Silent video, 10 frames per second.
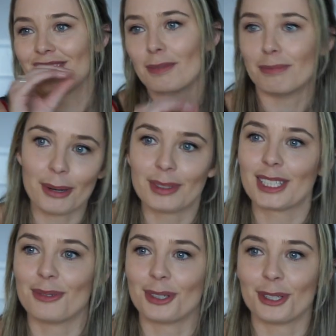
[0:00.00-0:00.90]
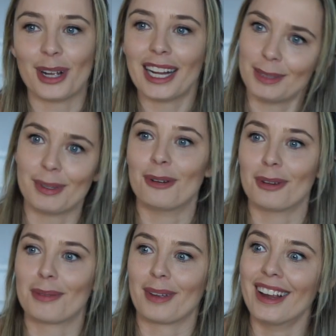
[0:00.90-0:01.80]
than be with someone who hates being
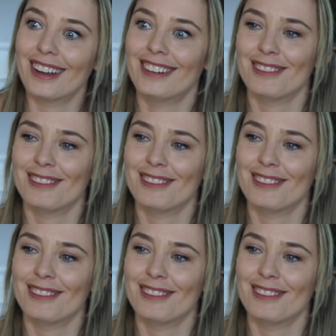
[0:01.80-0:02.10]
with me.